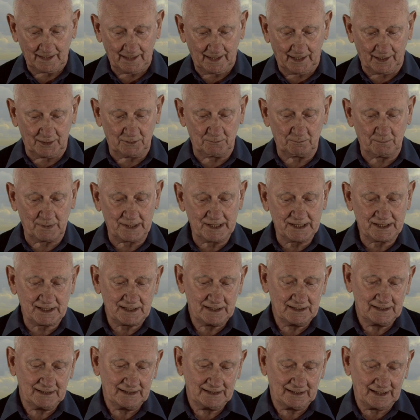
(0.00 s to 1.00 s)
and make
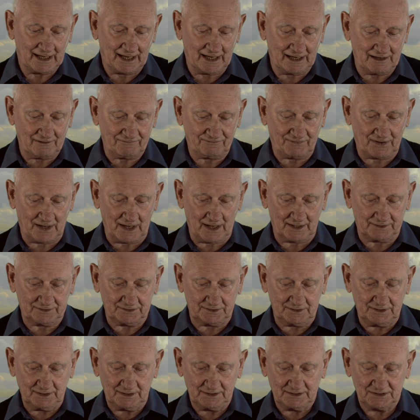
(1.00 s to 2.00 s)

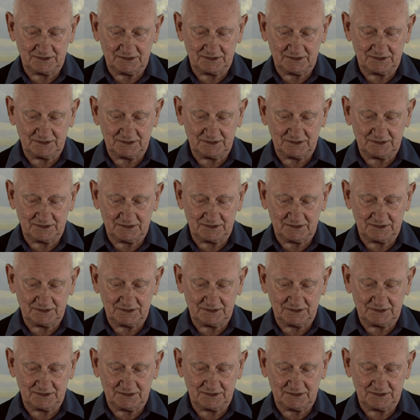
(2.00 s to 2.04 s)
half-hearted